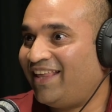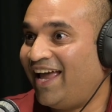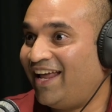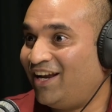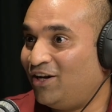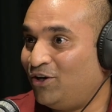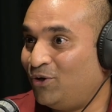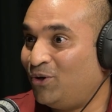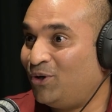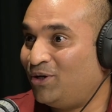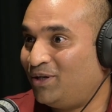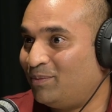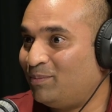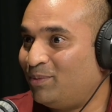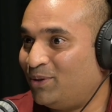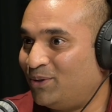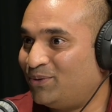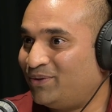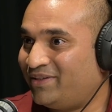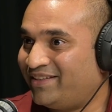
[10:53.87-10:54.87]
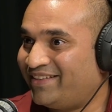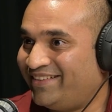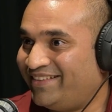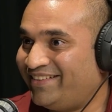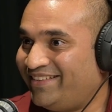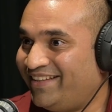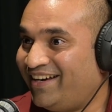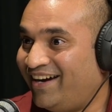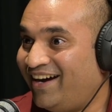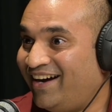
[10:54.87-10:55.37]
and not about
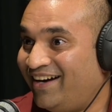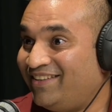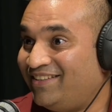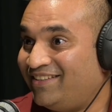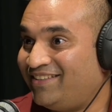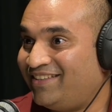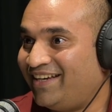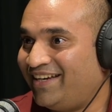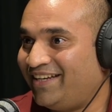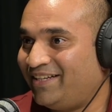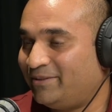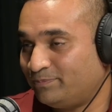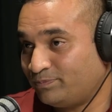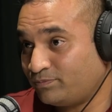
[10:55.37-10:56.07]
the other side.